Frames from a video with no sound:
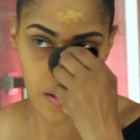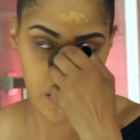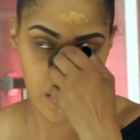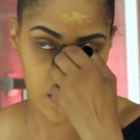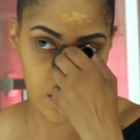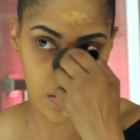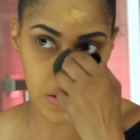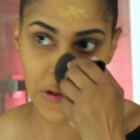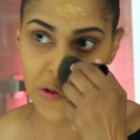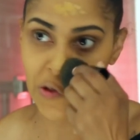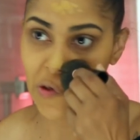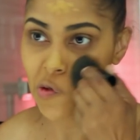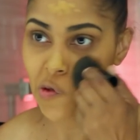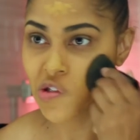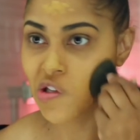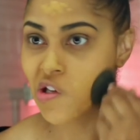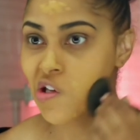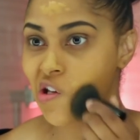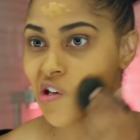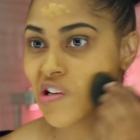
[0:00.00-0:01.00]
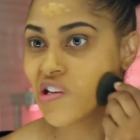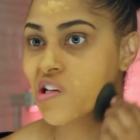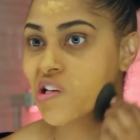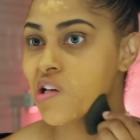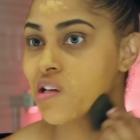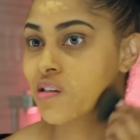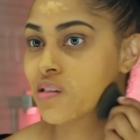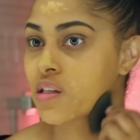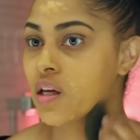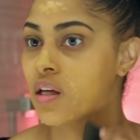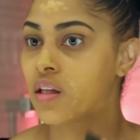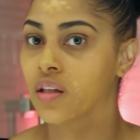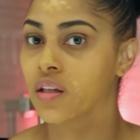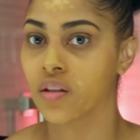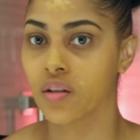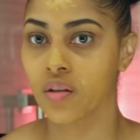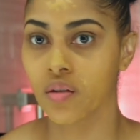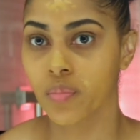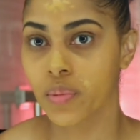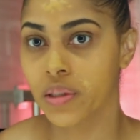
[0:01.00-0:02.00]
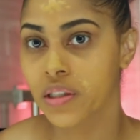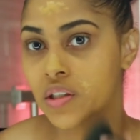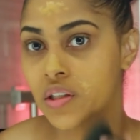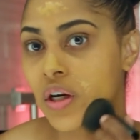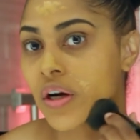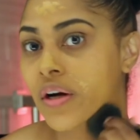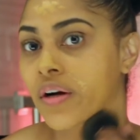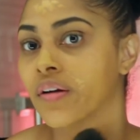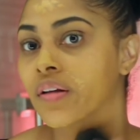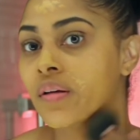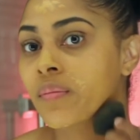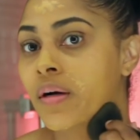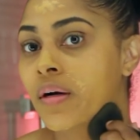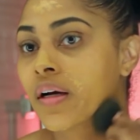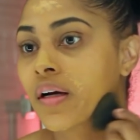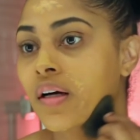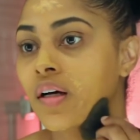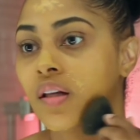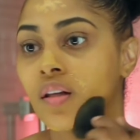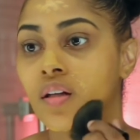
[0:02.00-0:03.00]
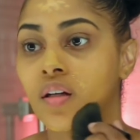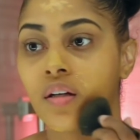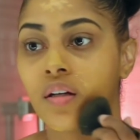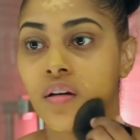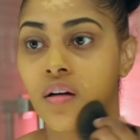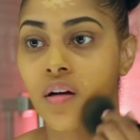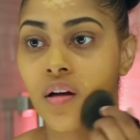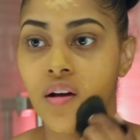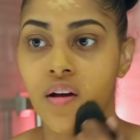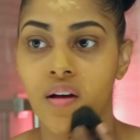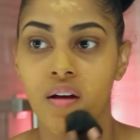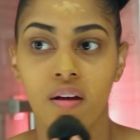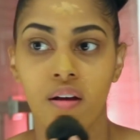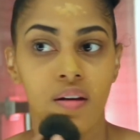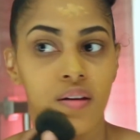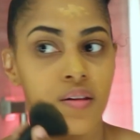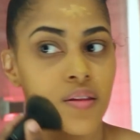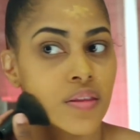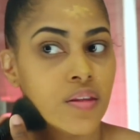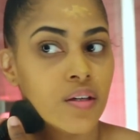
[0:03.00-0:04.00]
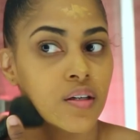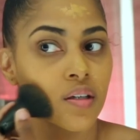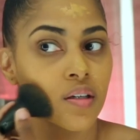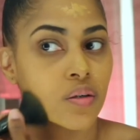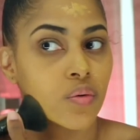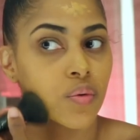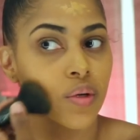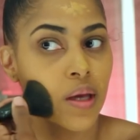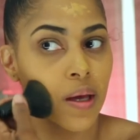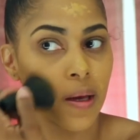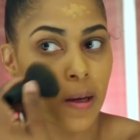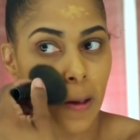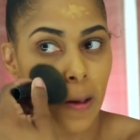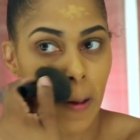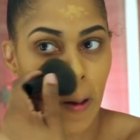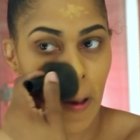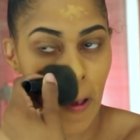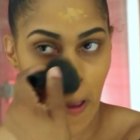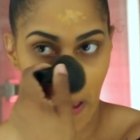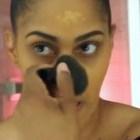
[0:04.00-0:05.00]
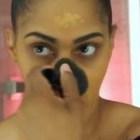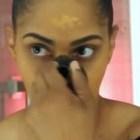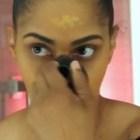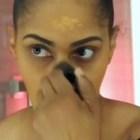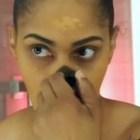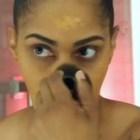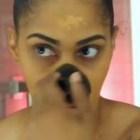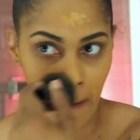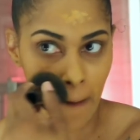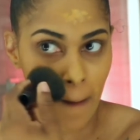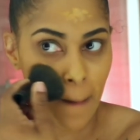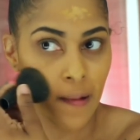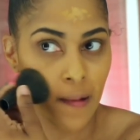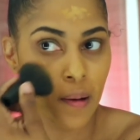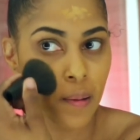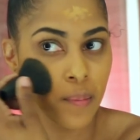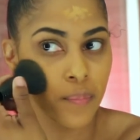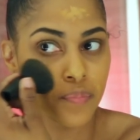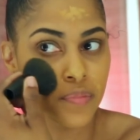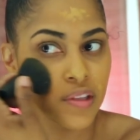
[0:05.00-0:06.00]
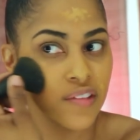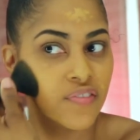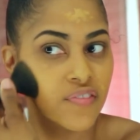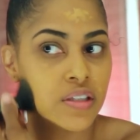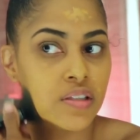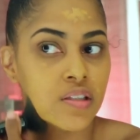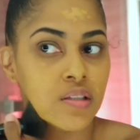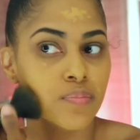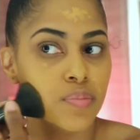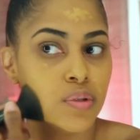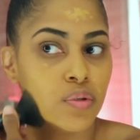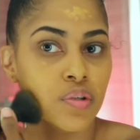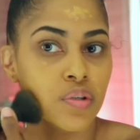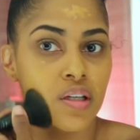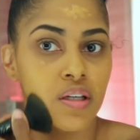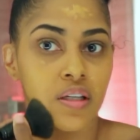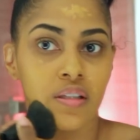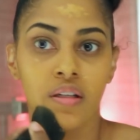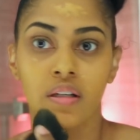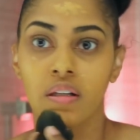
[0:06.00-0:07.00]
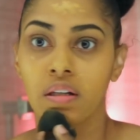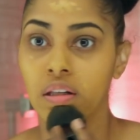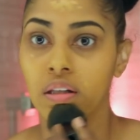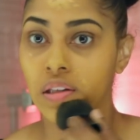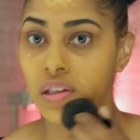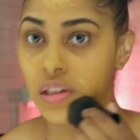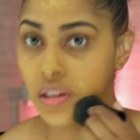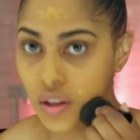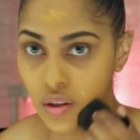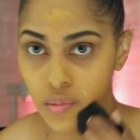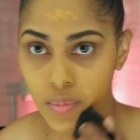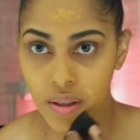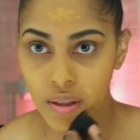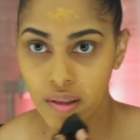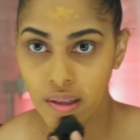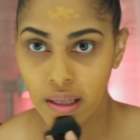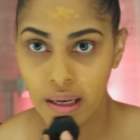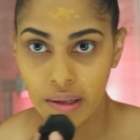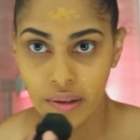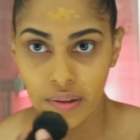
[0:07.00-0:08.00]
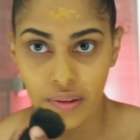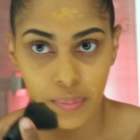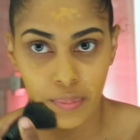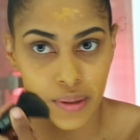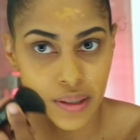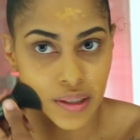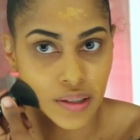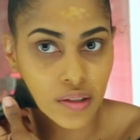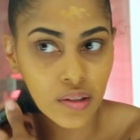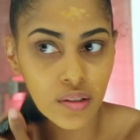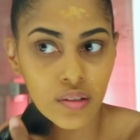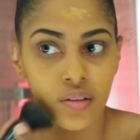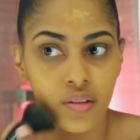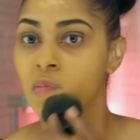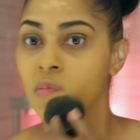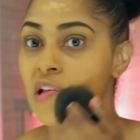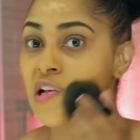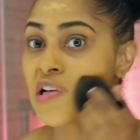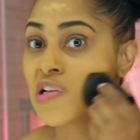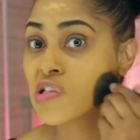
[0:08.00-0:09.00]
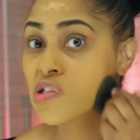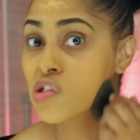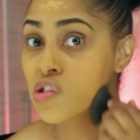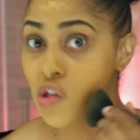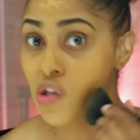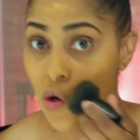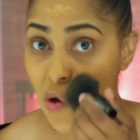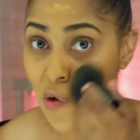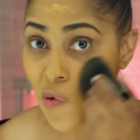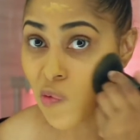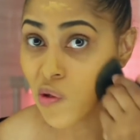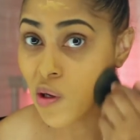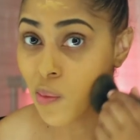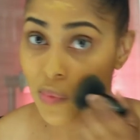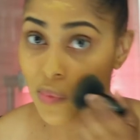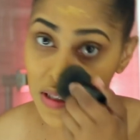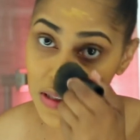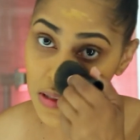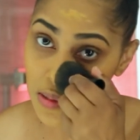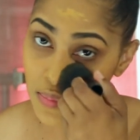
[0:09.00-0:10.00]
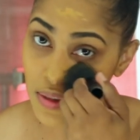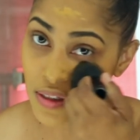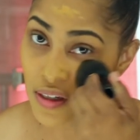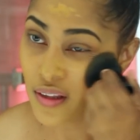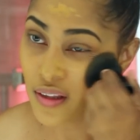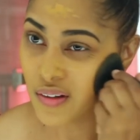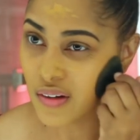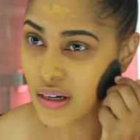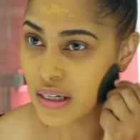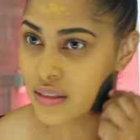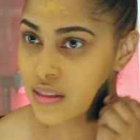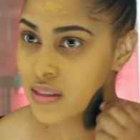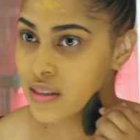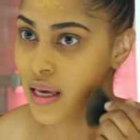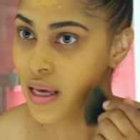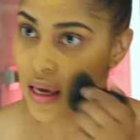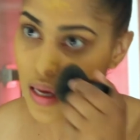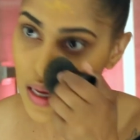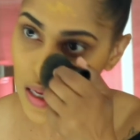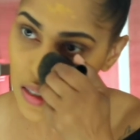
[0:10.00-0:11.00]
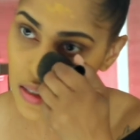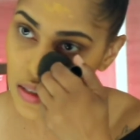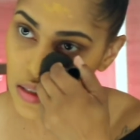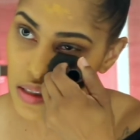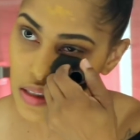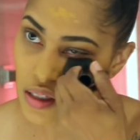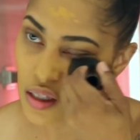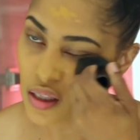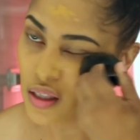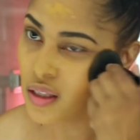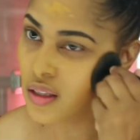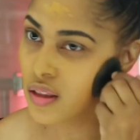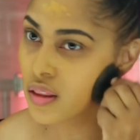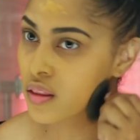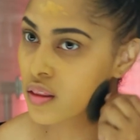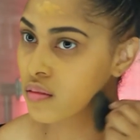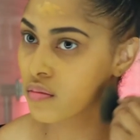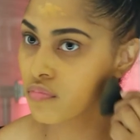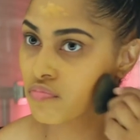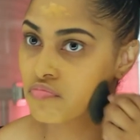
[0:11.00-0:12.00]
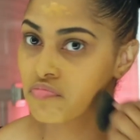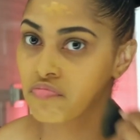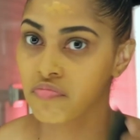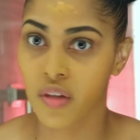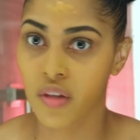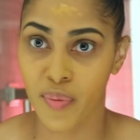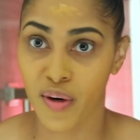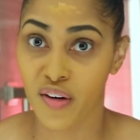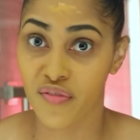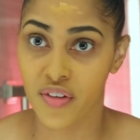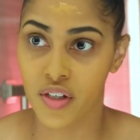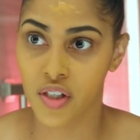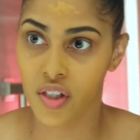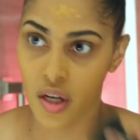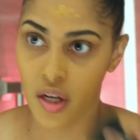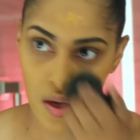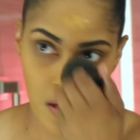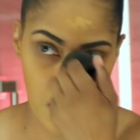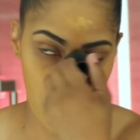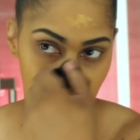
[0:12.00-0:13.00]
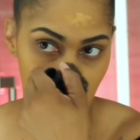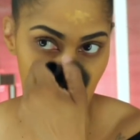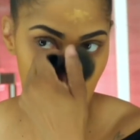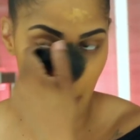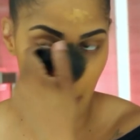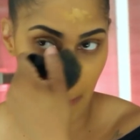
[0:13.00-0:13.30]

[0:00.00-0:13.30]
the Studio Skin is a little bit darker than my color, and the Rihanna, um, the Fenty Beauty is a little bit lighter than my colors. So when I mix them together, I tend to get the perfect shade.